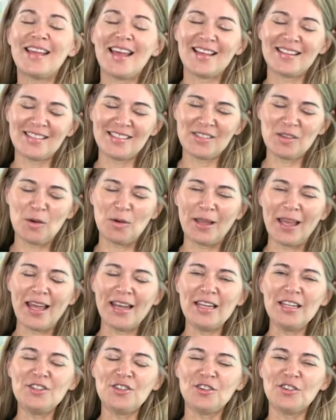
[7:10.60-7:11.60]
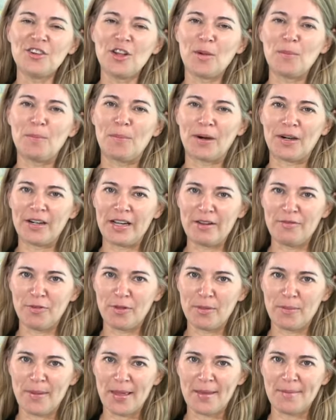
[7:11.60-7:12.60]
yes. So Kenny turned on Barney
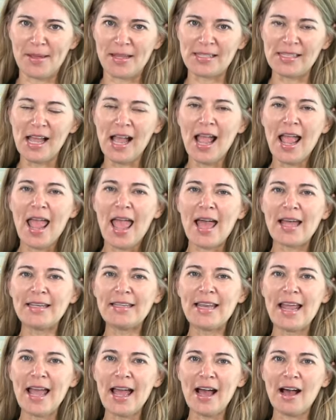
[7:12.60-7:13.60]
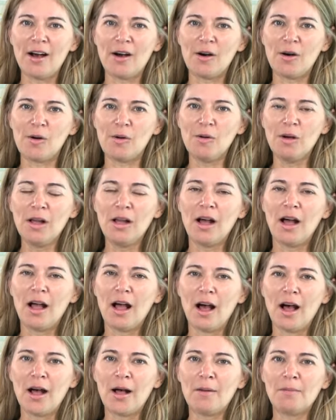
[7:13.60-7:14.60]
for the babies. And now
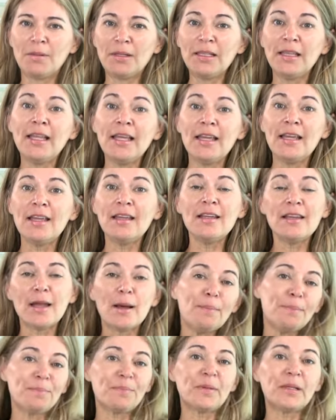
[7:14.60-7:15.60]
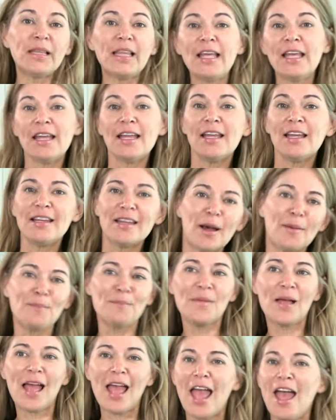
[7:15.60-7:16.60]
um, clean up, clean up,
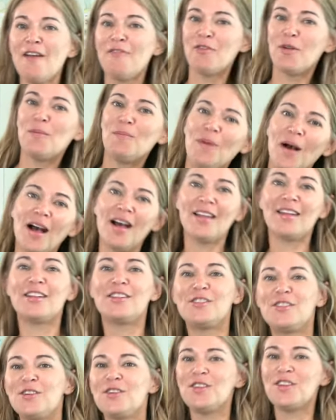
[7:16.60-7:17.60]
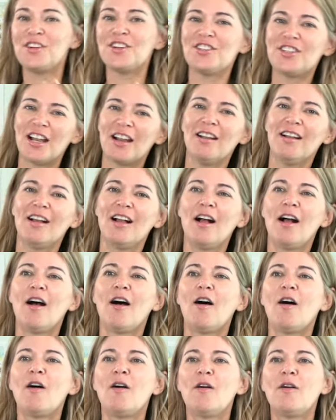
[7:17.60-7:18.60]
everybody do That's your... our
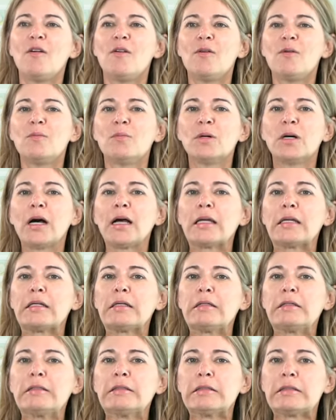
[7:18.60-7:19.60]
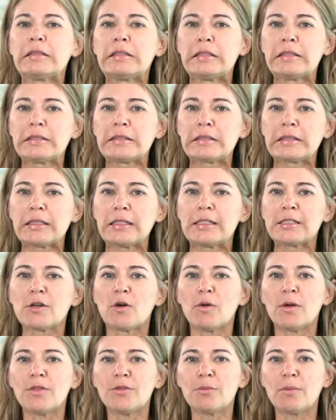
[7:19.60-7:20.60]
song. Oh my gosh, it's
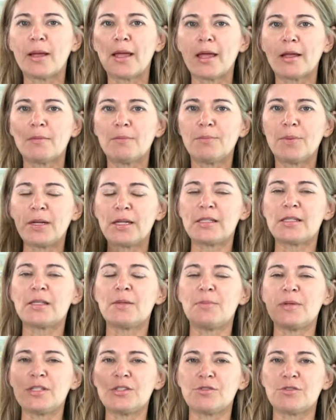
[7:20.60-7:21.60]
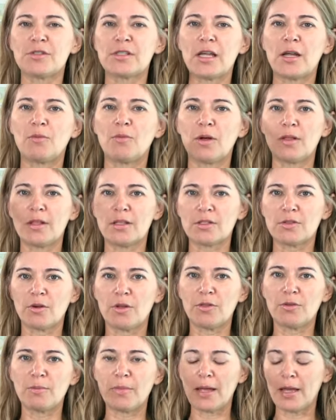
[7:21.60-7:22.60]
going through my head. But it's the Mr. Sun one that's
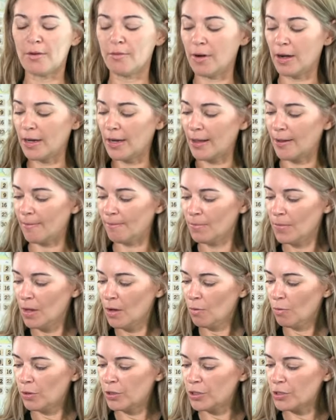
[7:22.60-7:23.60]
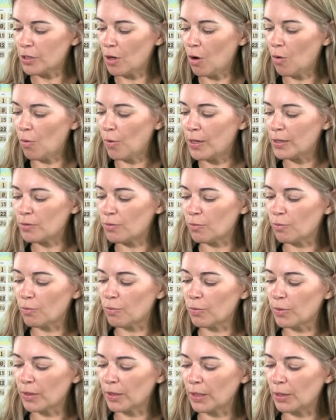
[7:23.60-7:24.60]
going through my head right now, which is always
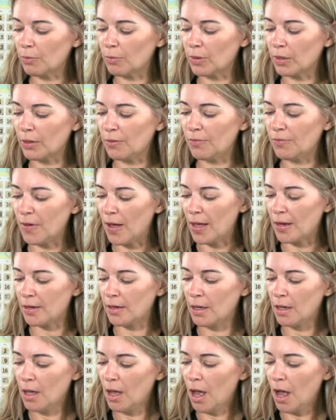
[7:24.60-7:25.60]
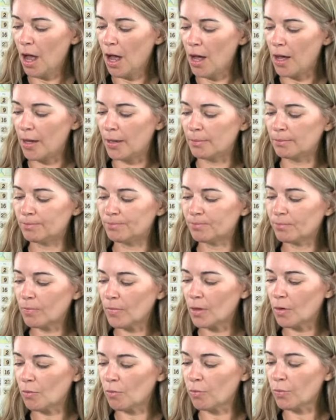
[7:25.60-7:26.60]
really, really fun. Um,
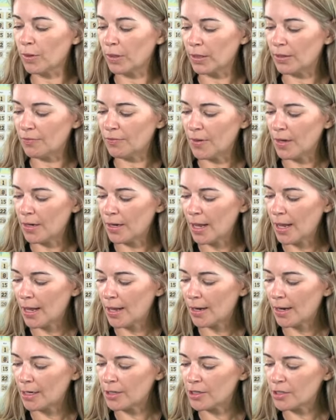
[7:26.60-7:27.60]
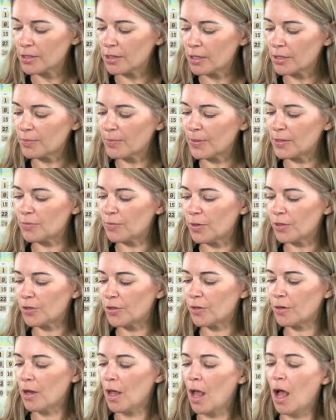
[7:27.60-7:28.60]
really fun. And I just lost my
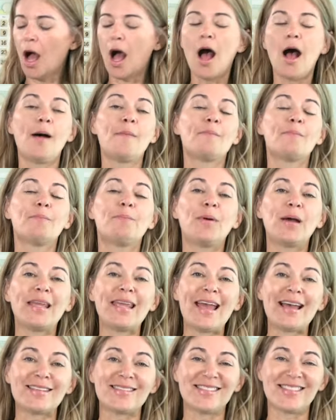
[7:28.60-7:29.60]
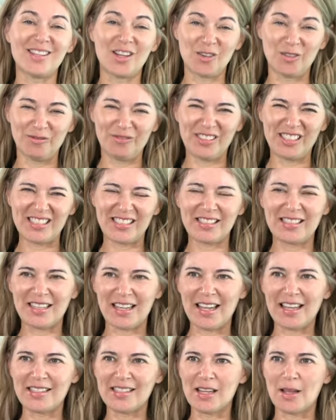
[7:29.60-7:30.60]
switcher. Um, but yes, so just a
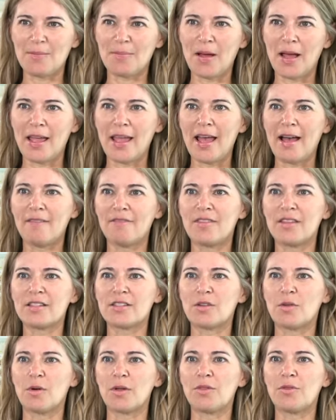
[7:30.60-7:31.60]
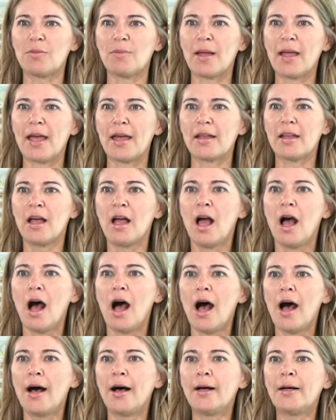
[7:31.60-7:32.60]
heads up, I have this going through my head.
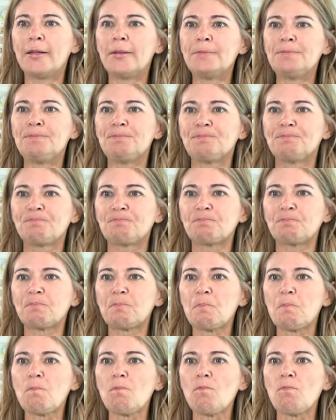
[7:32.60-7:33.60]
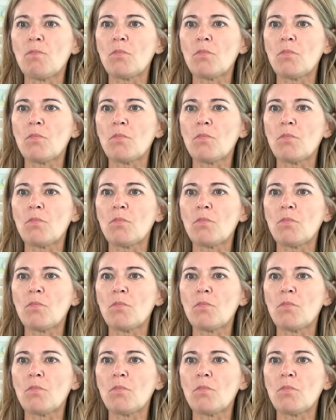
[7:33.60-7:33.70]
Um,